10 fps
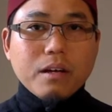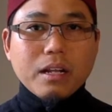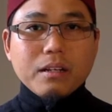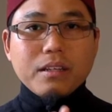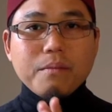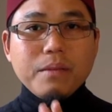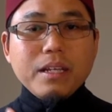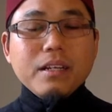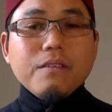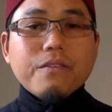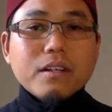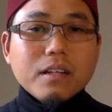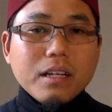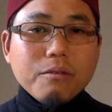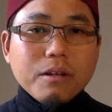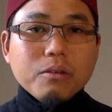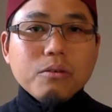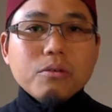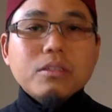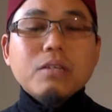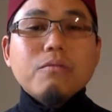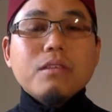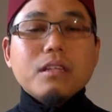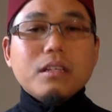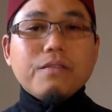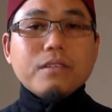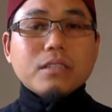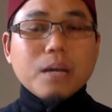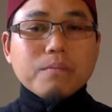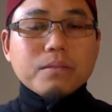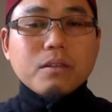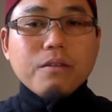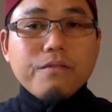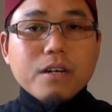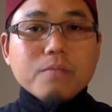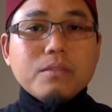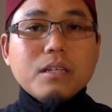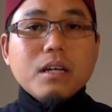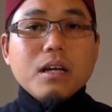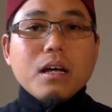And they mean differently when you use it with the different types of verbs,